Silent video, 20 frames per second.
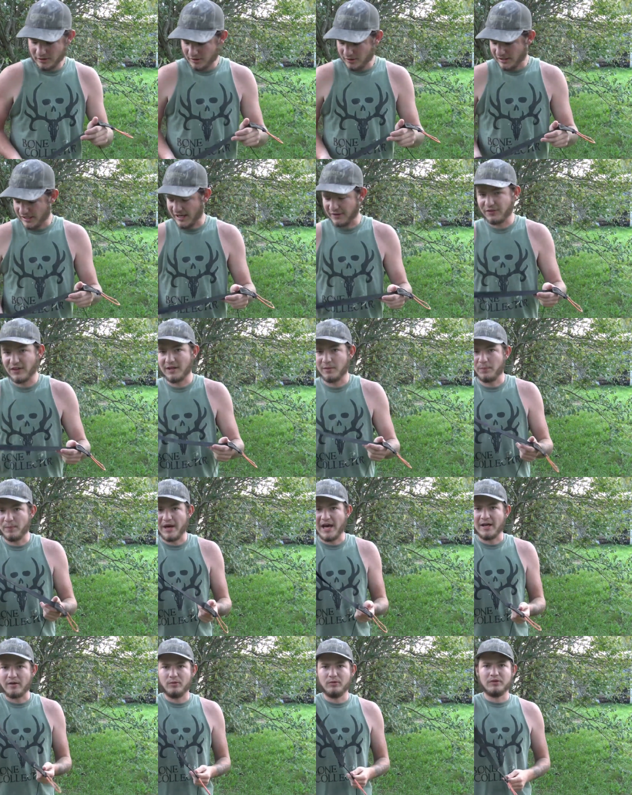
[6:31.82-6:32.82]
And I think
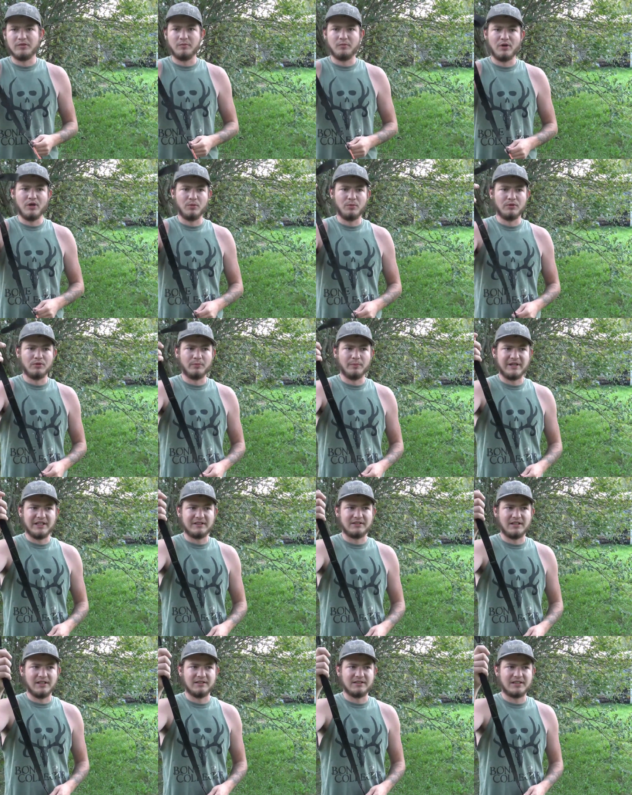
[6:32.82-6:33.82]
Backwood Mobile make
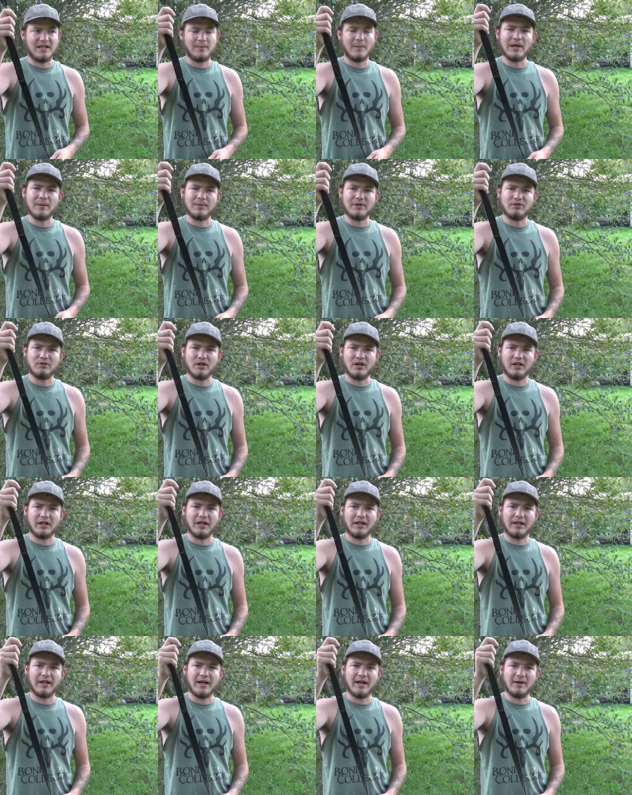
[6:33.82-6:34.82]
this. I might be wrong
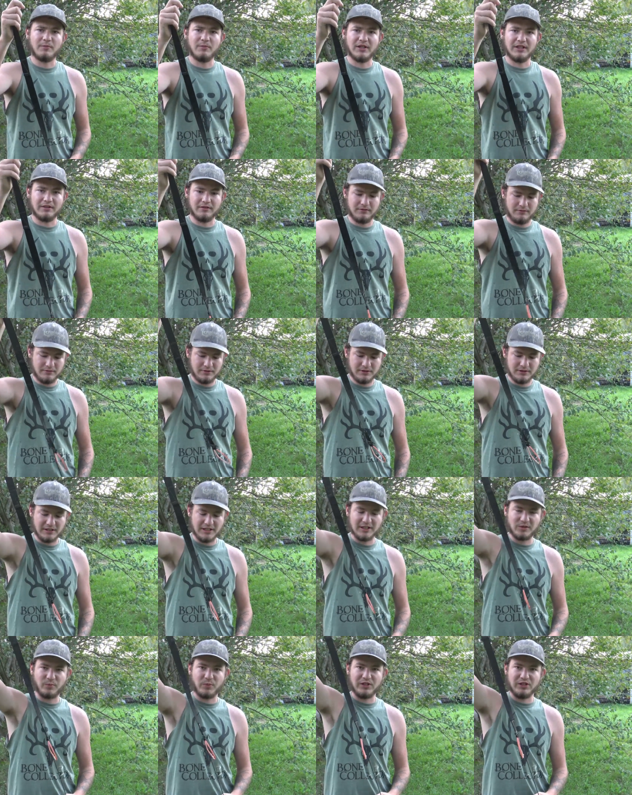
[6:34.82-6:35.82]
on that, but
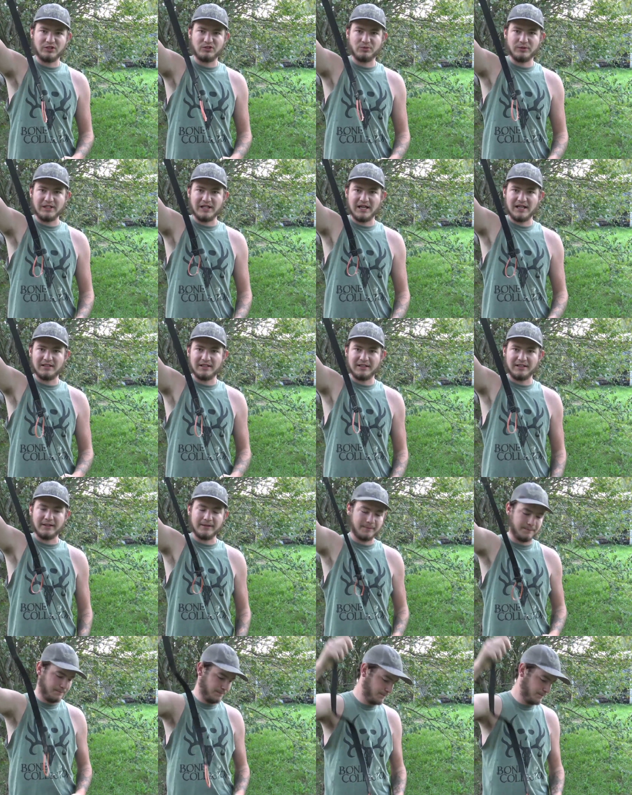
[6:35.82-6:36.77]
it's pretty sweet. I like it.